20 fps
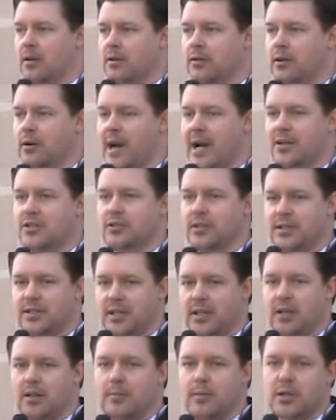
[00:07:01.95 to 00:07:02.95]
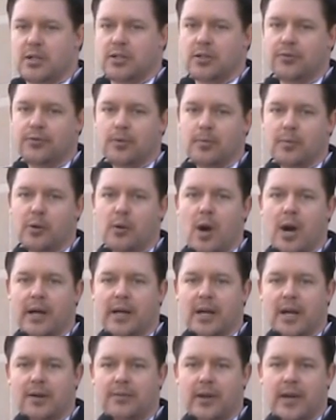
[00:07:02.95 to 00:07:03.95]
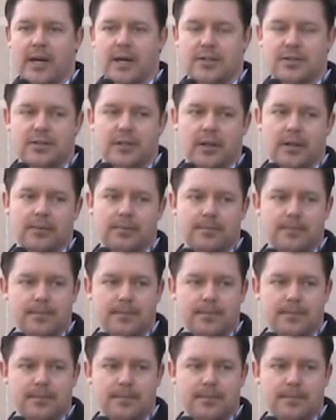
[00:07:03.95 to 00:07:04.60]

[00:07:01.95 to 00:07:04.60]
they're actually decommissioned from Iraq and Afghanistan.